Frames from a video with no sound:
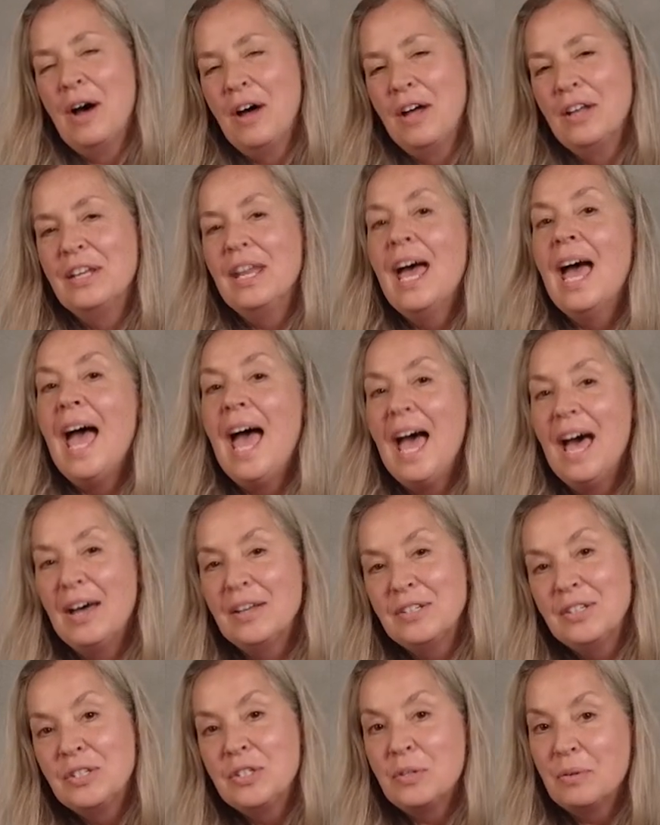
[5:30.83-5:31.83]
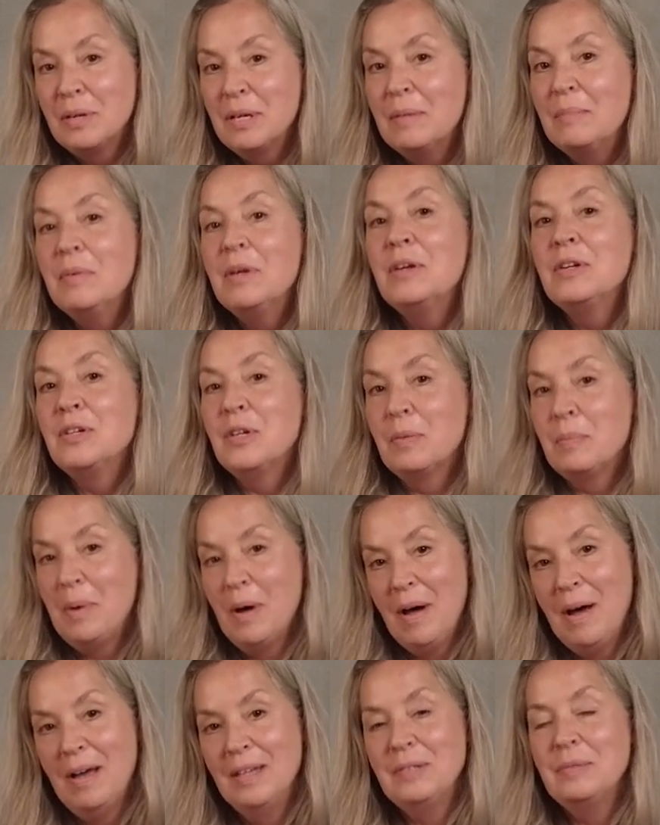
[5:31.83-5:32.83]
on how to trim your
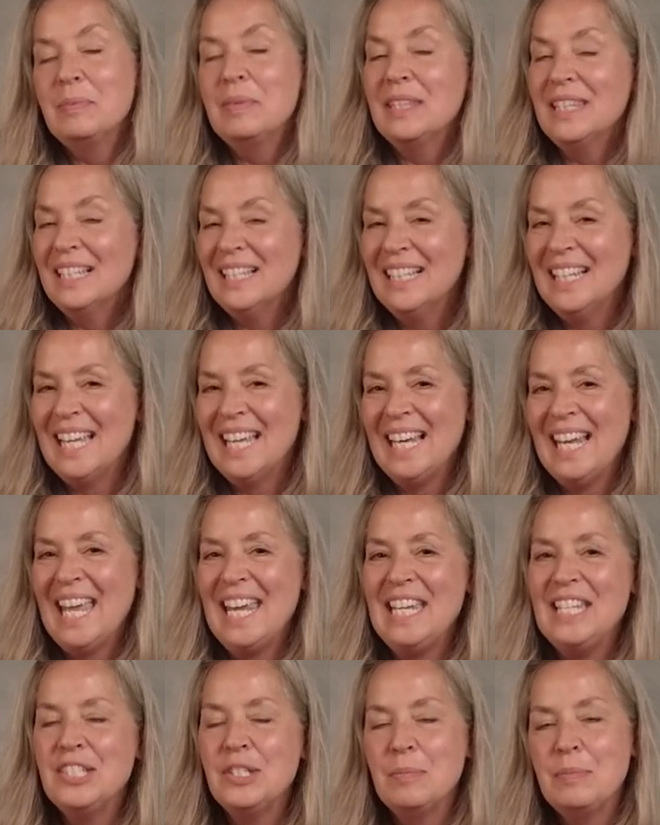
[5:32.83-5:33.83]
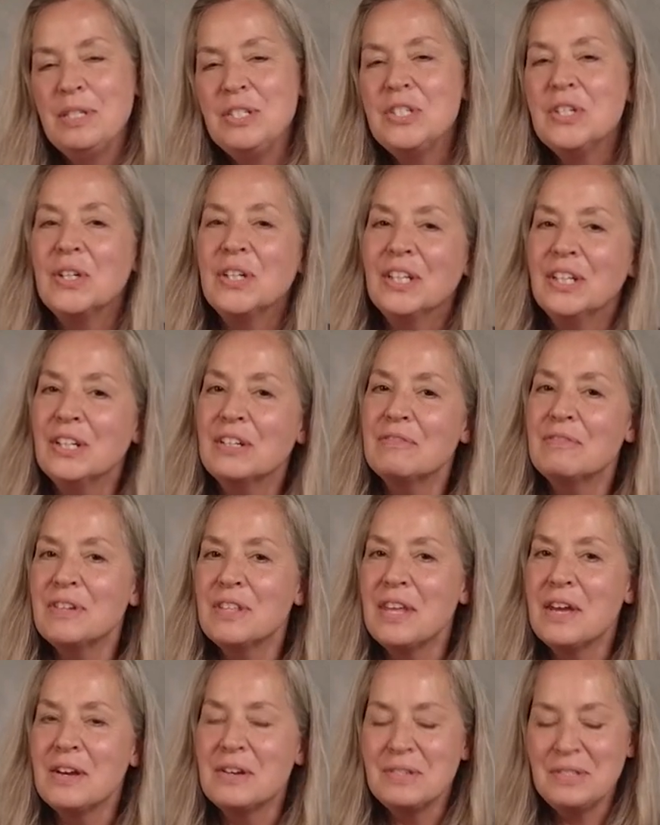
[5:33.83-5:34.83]
pot with the clay lady, so be sure and look for
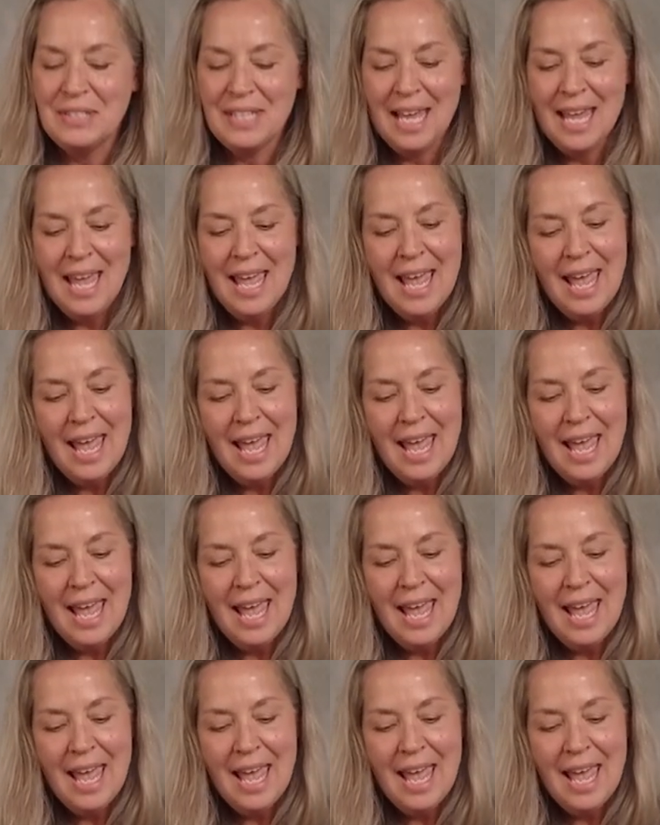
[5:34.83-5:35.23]
those.